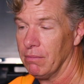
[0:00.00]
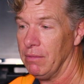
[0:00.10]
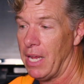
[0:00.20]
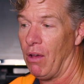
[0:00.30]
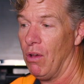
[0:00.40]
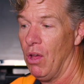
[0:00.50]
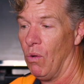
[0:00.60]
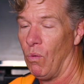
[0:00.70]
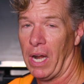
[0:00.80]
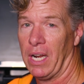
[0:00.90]
Now,
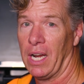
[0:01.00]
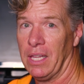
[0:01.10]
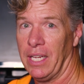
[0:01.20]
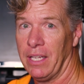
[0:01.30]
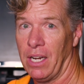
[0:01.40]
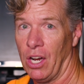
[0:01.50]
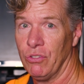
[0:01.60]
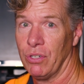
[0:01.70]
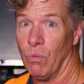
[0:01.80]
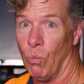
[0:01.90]
why did I land at
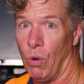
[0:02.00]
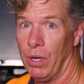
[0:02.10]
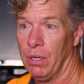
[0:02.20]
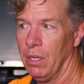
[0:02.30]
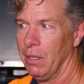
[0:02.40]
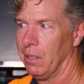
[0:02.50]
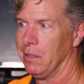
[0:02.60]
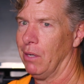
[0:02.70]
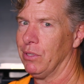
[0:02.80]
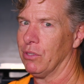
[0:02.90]
101?
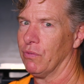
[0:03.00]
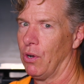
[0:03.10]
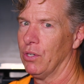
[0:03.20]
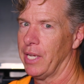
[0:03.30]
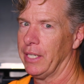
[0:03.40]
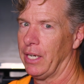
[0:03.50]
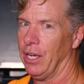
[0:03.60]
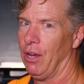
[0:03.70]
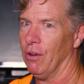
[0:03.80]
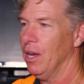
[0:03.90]
Because that was as far as I could
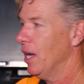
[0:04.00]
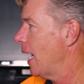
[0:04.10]
go.